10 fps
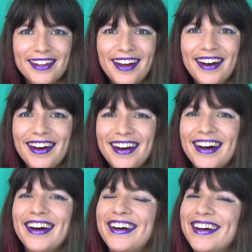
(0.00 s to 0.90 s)

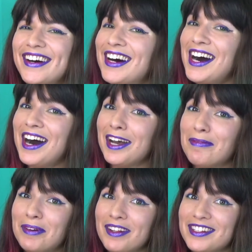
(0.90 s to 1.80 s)
I
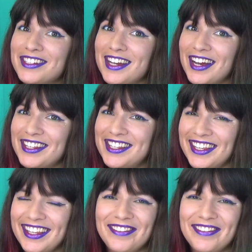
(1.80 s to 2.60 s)
apologize